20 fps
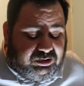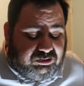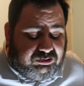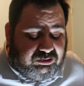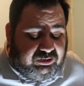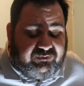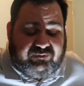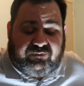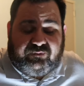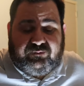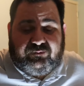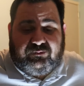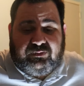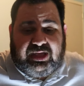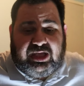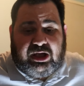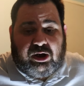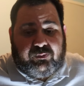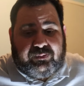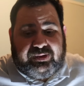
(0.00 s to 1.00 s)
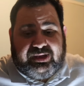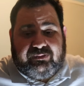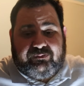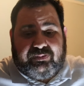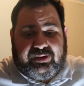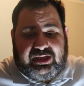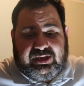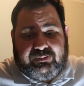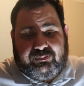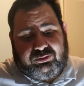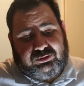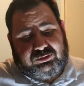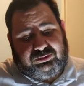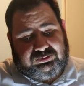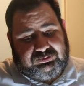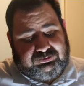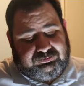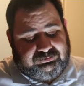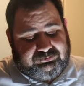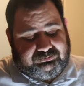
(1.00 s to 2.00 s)
with helping people,
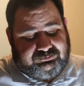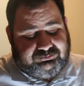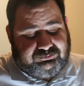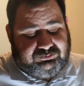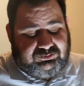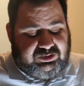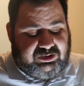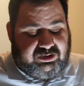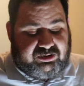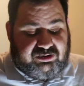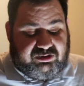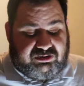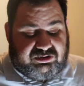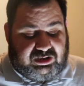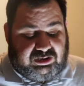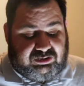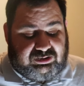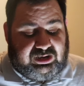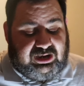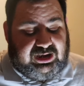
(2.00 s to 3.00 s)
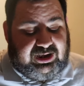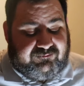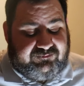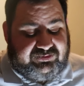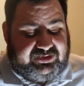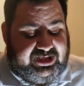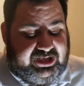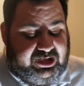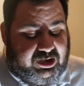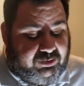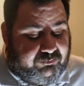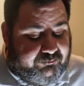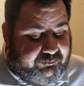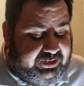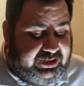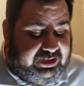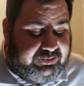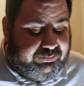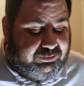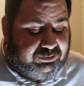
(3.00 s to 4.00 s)
because I'd love to help
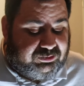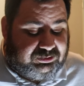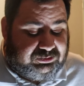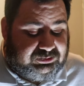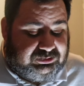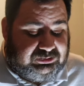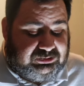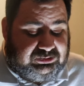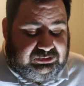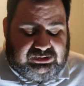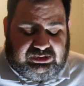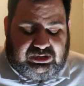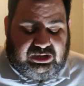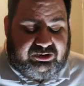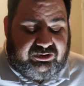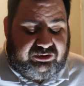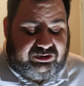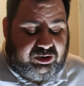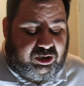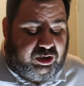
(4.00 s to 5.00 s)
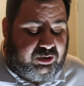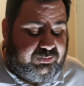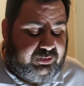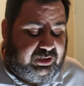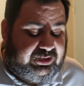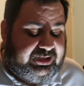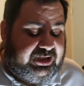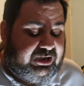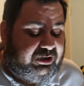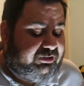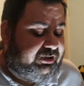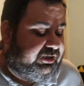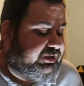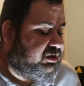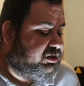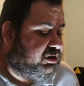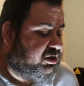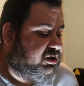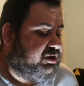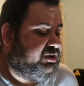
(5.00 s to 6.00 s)
people. I just hope I get
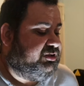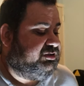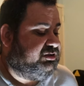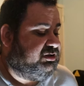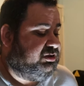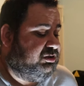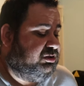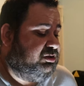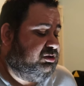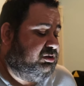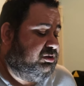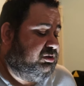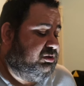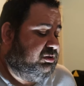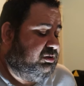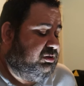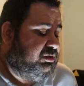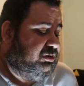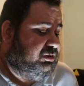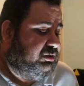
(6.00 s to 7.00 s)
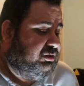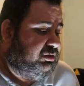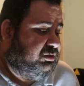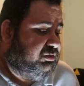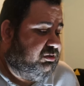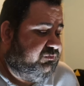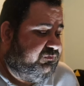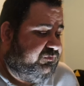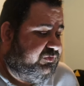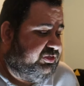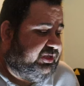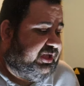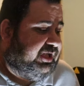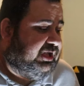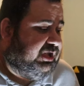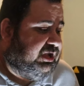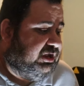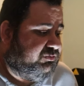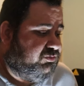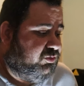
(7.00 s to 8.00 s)
recognised for the
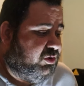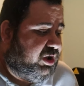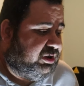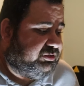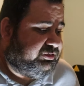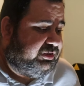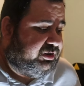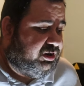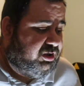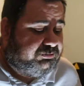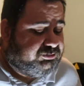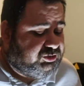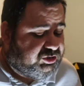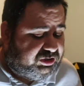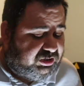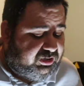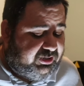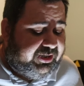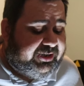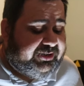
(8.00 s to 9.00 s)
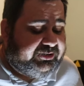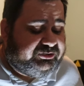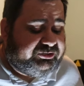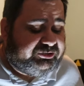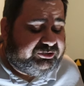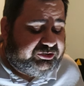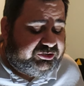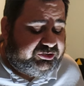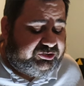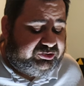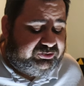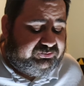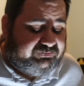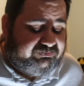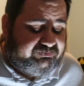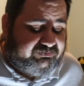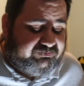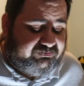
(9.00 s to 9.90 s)
hard work that I'm trying to do.